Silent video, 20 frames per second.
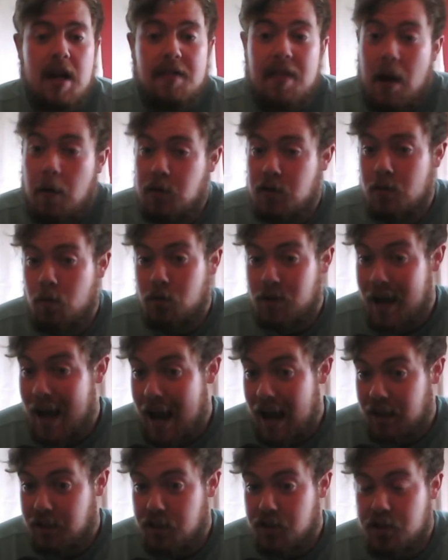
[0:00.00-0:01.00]
that was the most
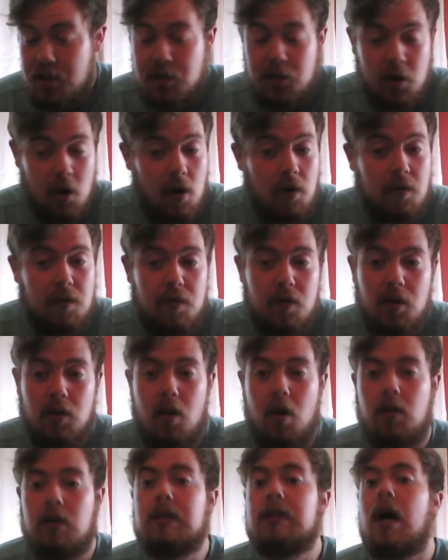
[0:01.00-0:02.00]
action she's gotten for a
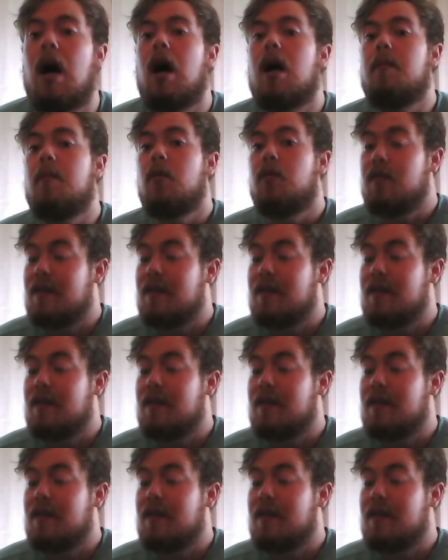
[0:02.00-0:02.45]
long time.